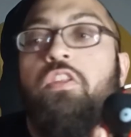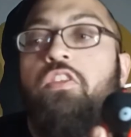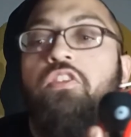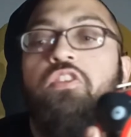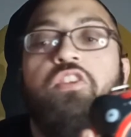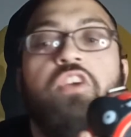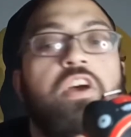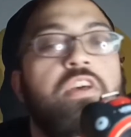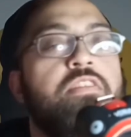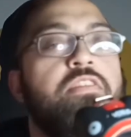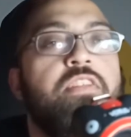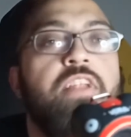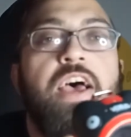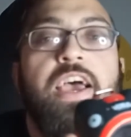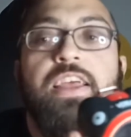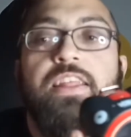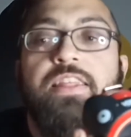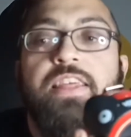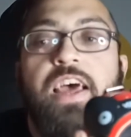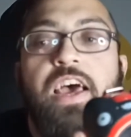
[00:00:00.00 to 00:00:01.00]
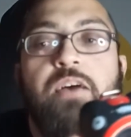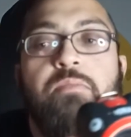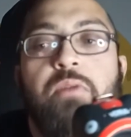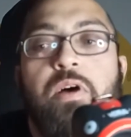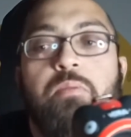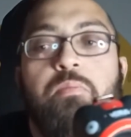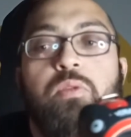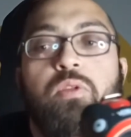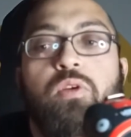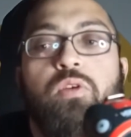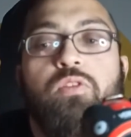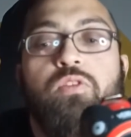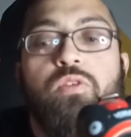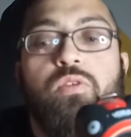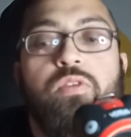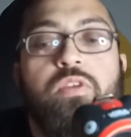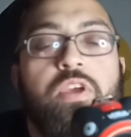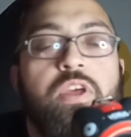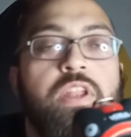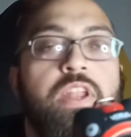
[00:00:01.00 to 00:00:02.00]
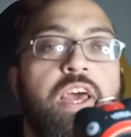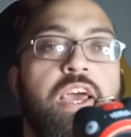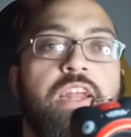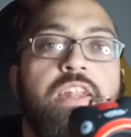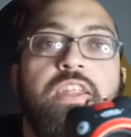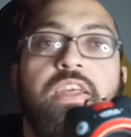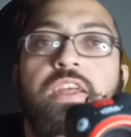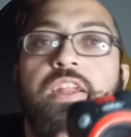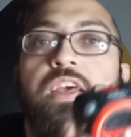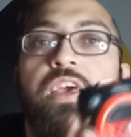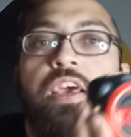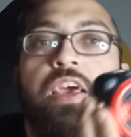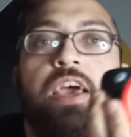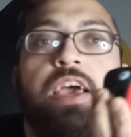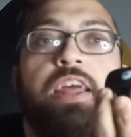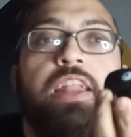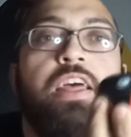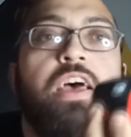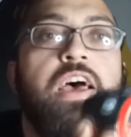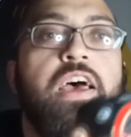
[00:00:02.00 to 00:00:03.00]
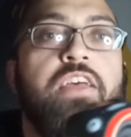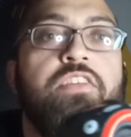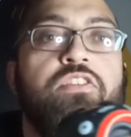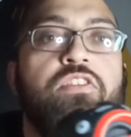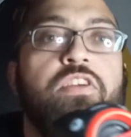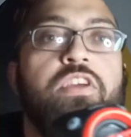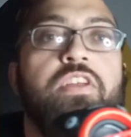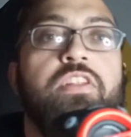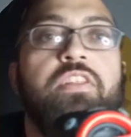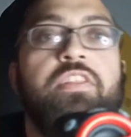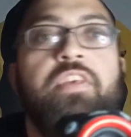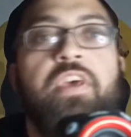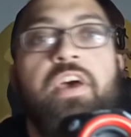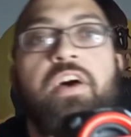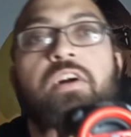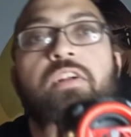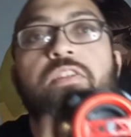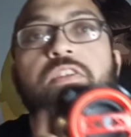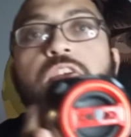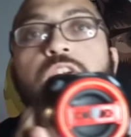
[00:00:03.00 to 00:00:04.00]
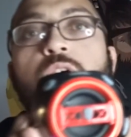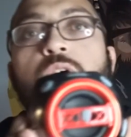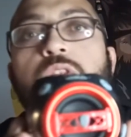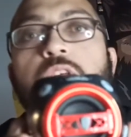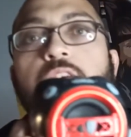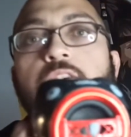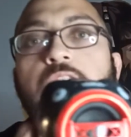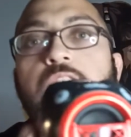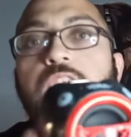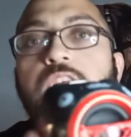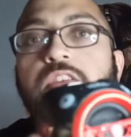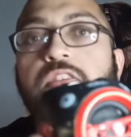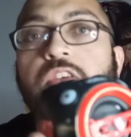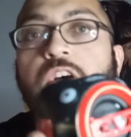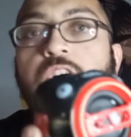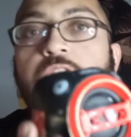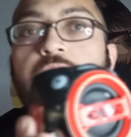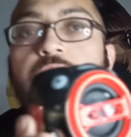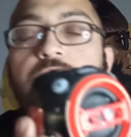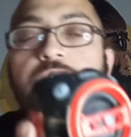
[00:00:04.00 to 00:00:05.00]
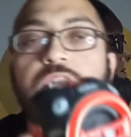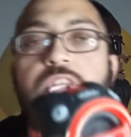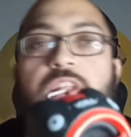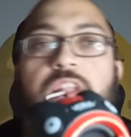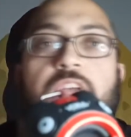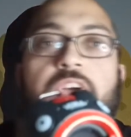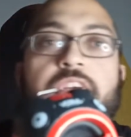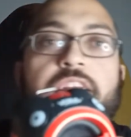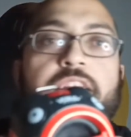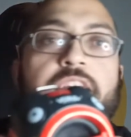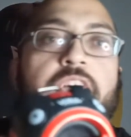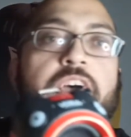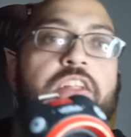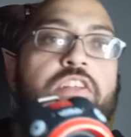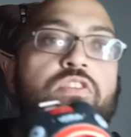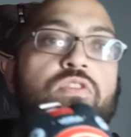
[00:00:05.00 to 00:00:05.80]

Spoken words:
Just like that, my Bluetooth connected, and as you can tell, you know, the light is on, everything like that.